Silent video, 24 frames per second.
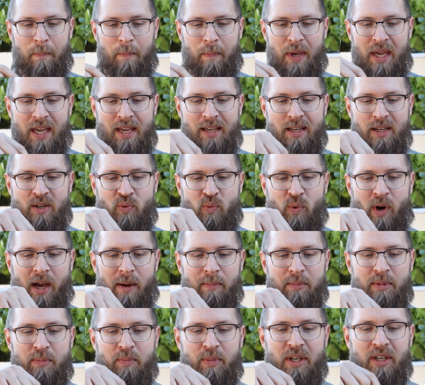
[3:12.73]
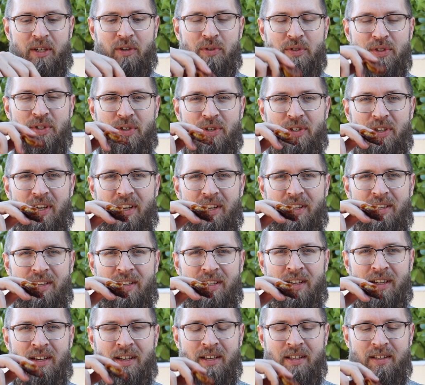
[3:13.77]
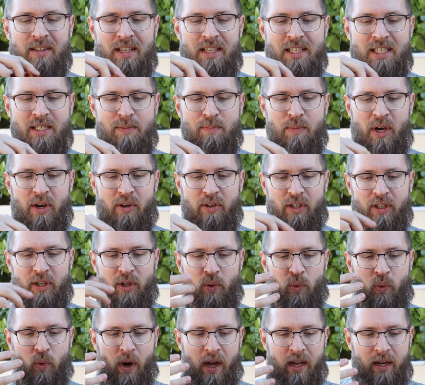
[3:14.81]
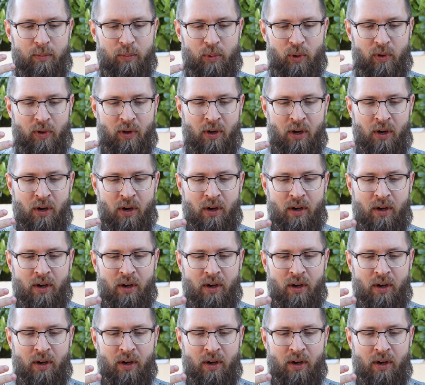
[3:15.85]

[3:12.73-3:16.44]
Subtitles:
bacon wrapped pickles are done. They smell incredible.